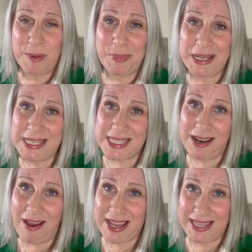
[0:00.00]
Please
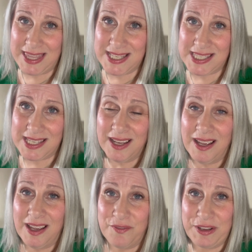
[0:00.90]
like this
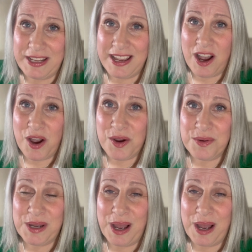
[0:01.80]
video.